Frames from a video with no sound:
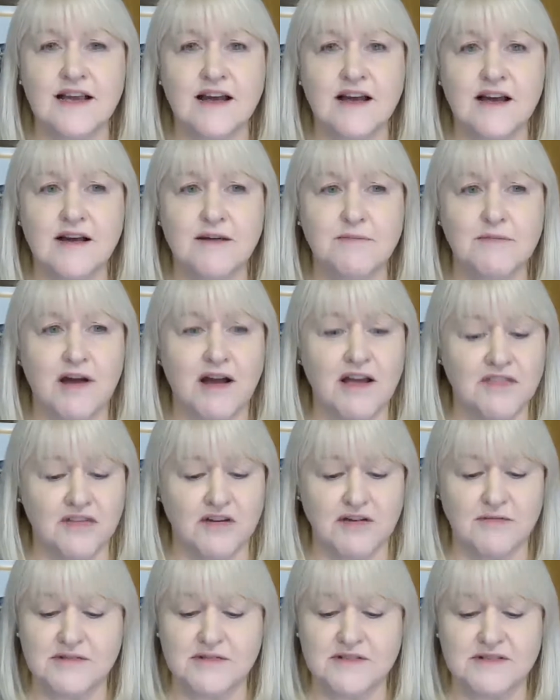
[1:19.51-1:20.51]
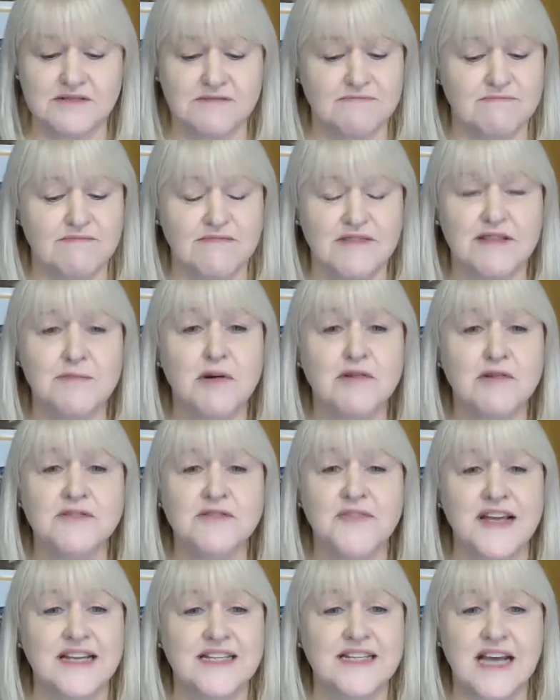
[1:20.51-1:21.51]
I thought it was the most
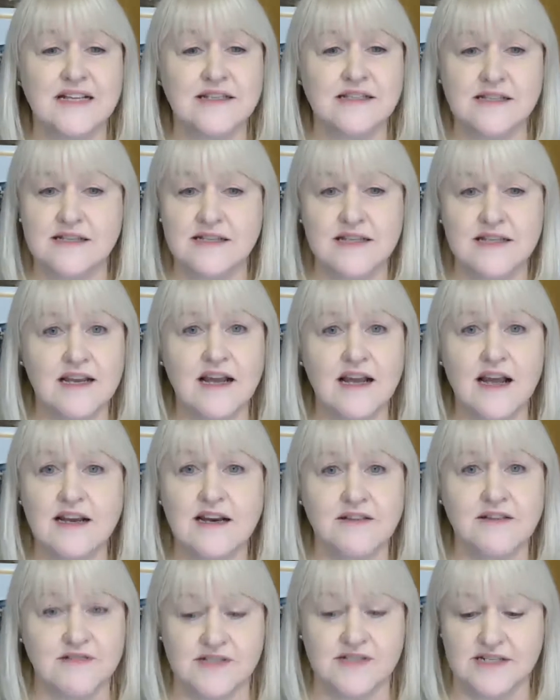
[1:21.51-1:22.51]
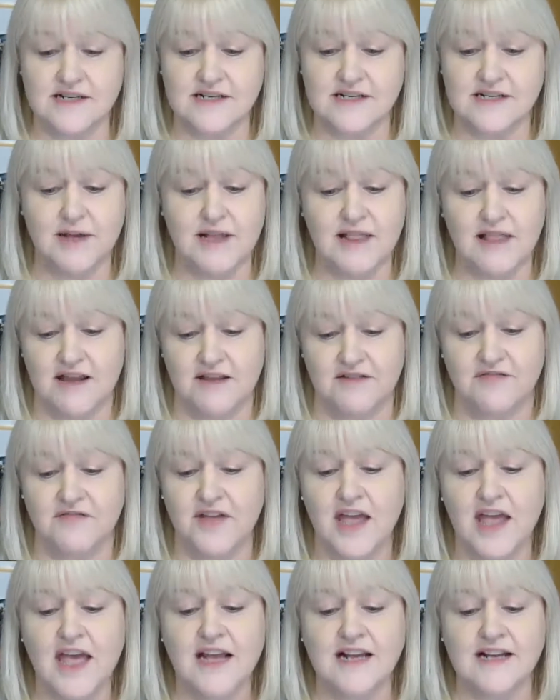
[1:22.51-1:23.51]
fantastic thing I'd ever seen in my life
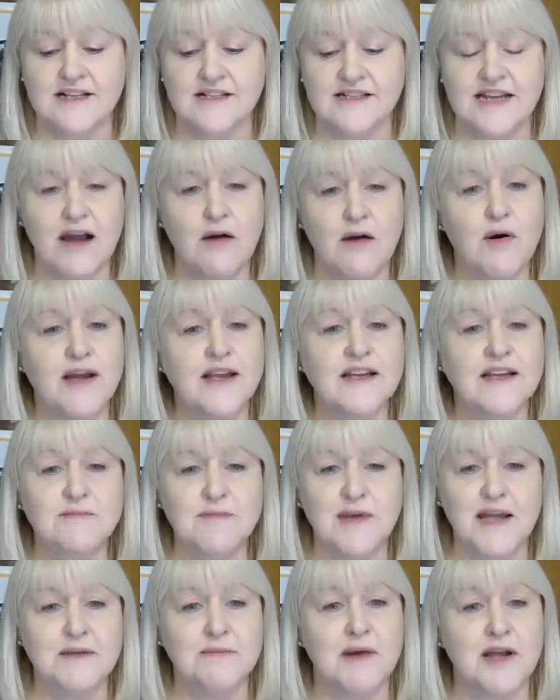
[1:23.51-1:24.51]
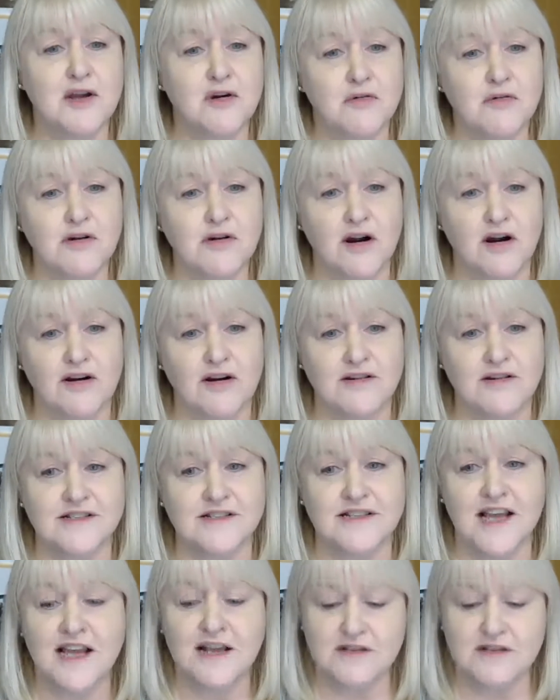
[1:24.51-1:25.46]
because now I can make my own cards.